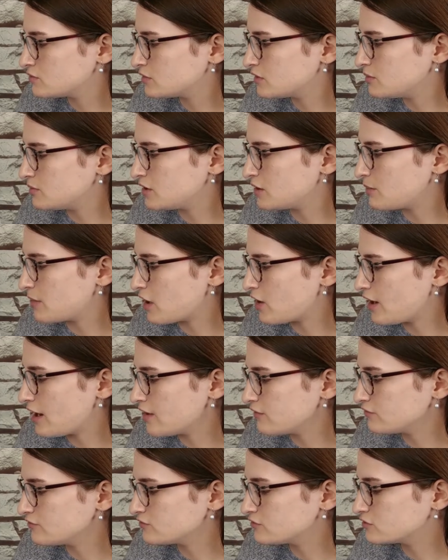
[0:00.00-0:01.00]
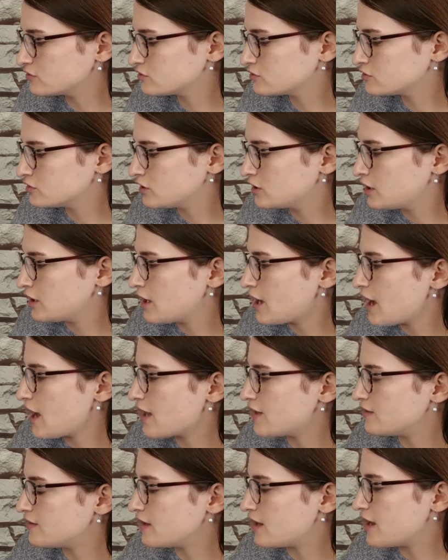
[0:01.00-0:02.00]
maybe about half.
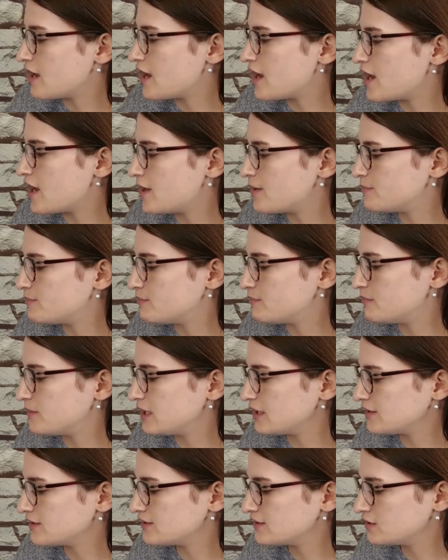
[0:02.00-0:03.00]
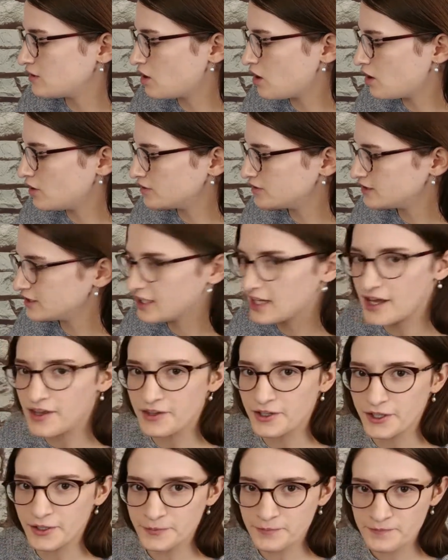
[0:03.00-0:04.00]
And then mix it all
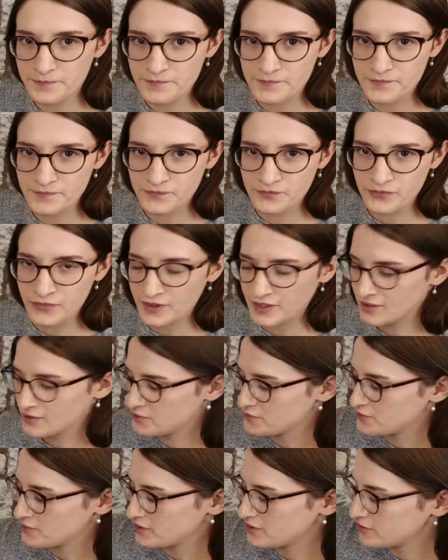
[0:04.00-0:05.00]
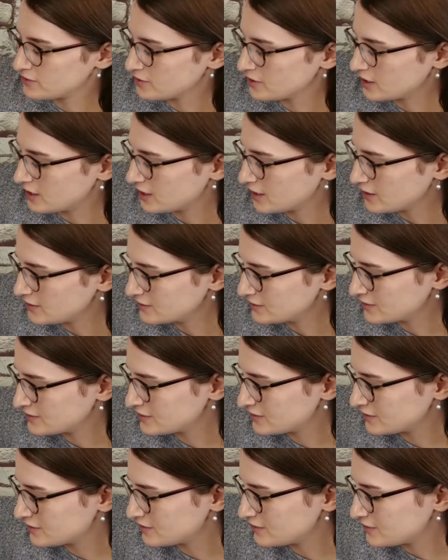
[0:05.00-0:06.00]
together with your hands.
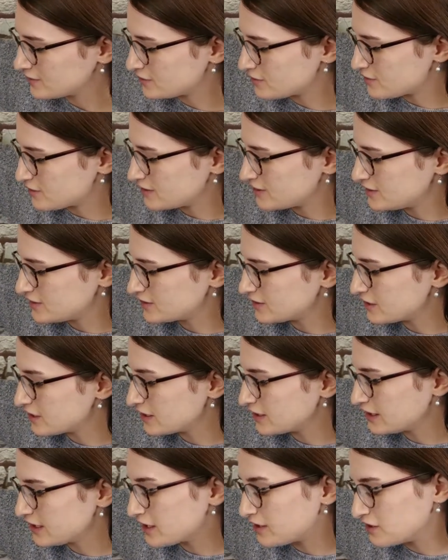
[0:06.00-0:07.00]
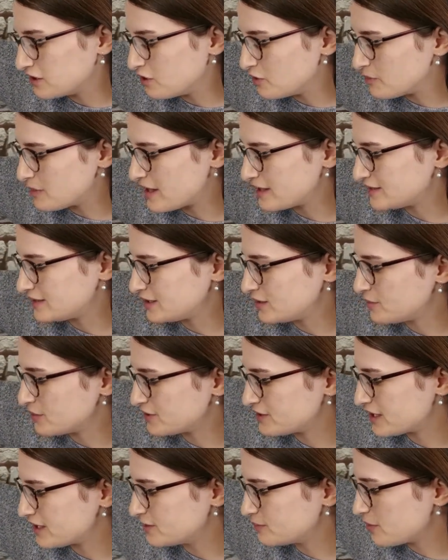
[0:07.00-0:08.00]
So this is gonna get a little messy,
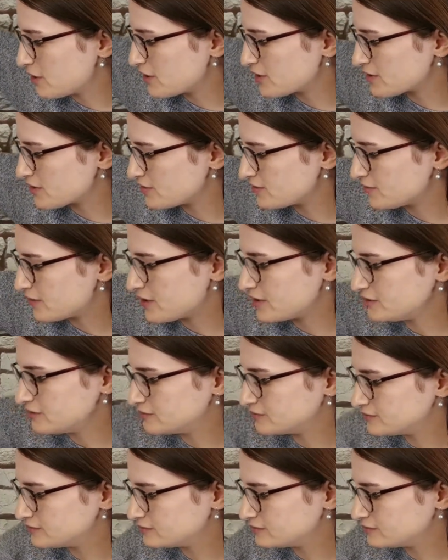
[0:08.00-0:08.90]
but that's part of the fun.